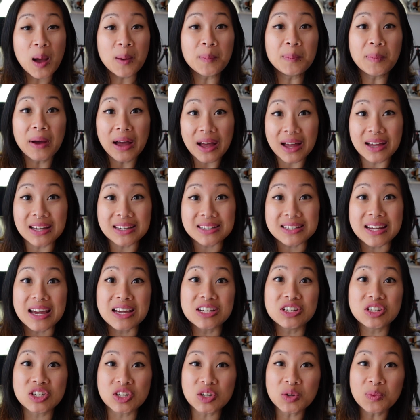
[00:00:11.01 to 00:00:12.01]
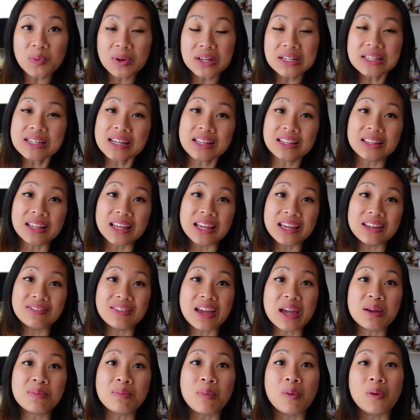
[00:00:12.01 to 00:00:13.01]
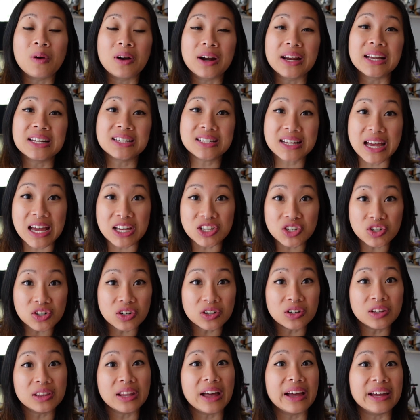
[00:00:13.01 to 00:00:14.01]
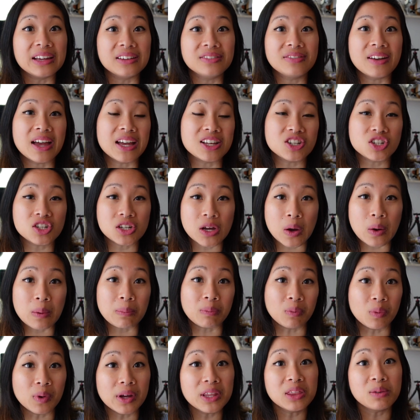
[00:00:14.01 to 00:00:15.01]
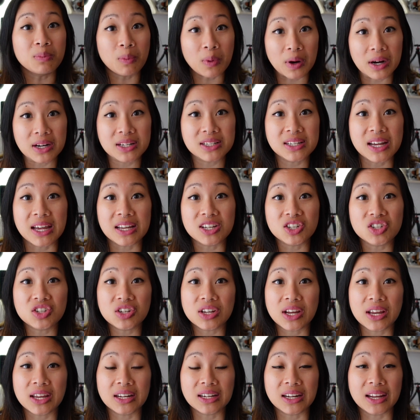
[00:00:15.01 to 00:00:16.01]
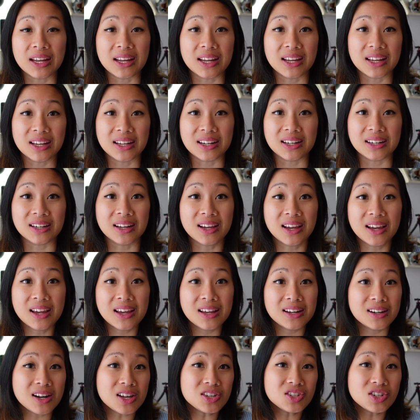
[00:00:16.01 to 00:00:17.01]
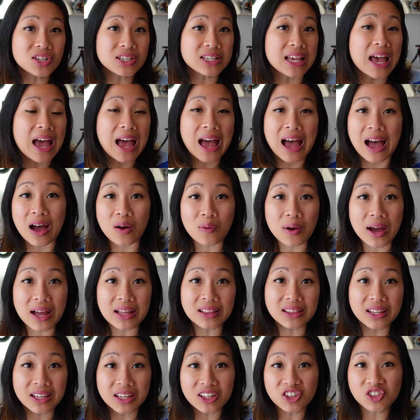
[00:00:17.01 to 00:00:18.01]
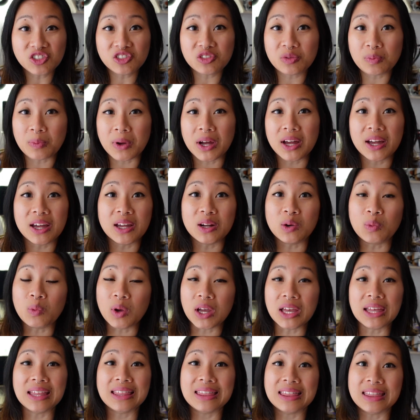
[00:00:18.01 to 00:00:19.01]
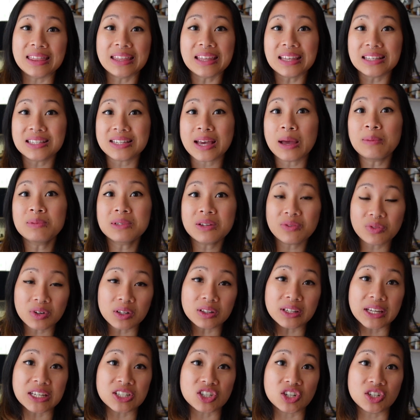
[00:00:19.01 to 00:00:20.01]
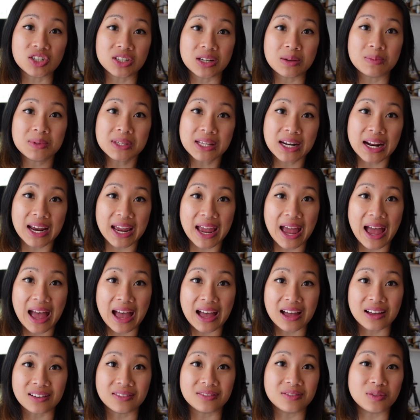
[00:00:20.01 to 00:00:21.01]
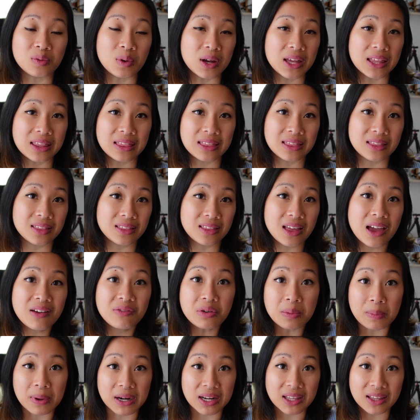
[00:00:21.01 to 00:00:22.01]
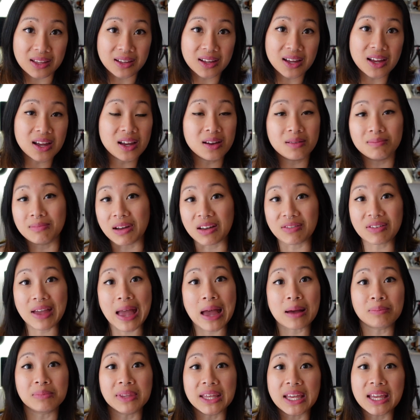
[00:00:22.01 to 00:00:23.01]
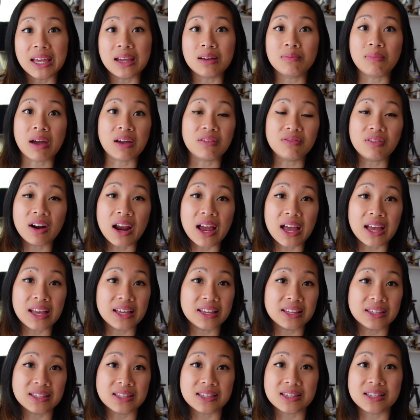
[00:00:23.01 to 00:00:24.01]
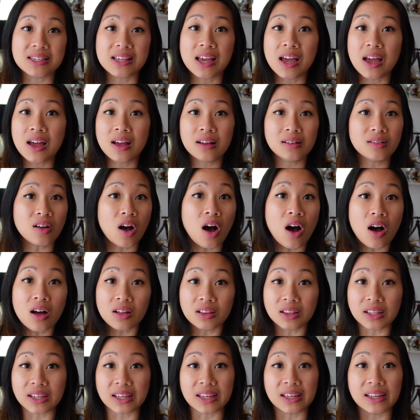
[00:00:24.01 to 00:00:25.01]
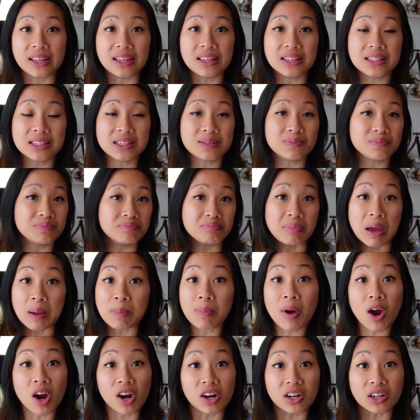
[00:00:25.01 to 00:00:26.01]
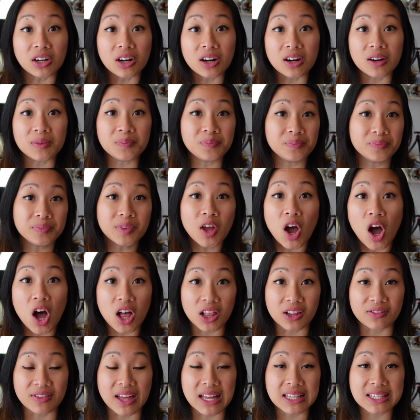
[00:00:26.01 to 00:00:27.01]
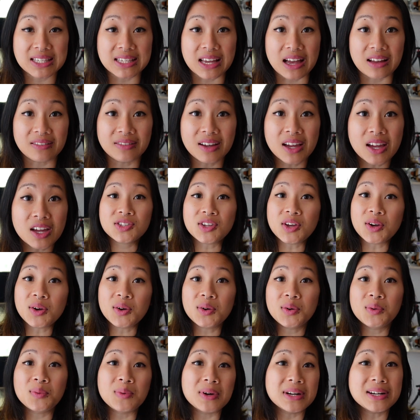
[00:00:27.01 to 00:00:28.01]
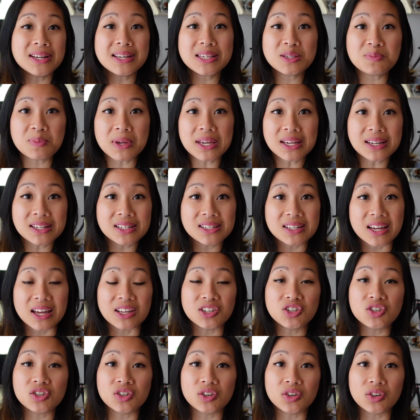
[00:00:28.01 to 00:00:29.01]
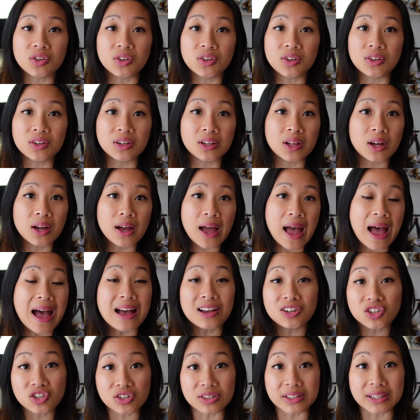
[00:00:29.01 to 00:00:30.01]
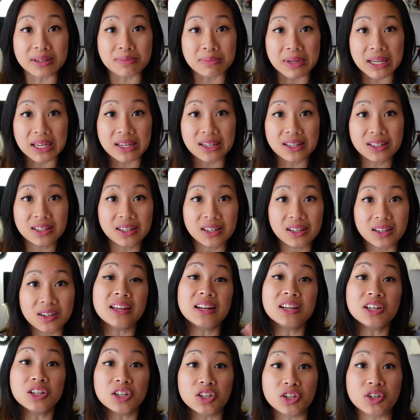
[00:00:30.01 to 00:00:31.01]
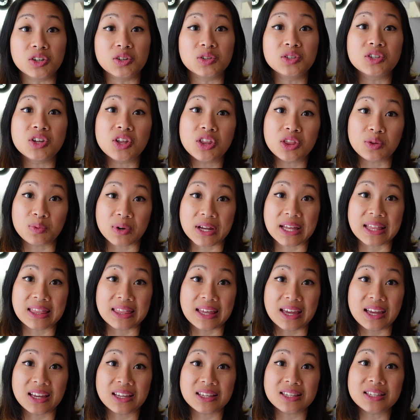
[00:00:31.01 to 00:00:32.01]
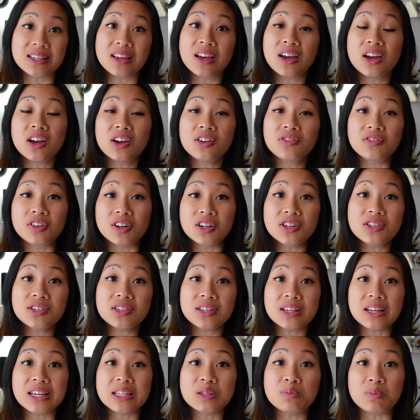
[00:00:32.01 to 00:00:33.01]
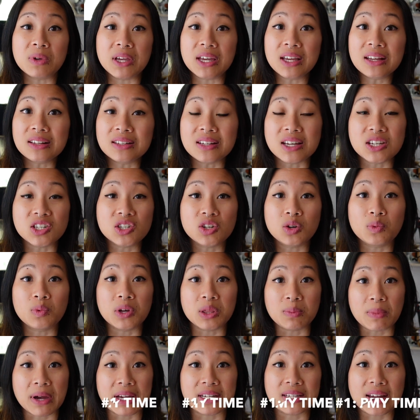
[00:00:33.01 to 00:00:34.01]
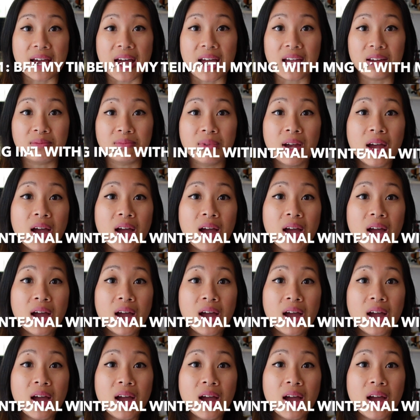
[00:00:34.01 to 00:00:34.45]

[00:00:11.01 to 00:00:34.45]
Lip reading: But I do want to live a more intentional life and show up with more intention in not just how I live, but with the types of relationships that I have with everybody. My family, my friends, colleagues, my partner, all of that stuff. So what does being intentional actually mean? It includes 3 things. First, it's being intentional with my time.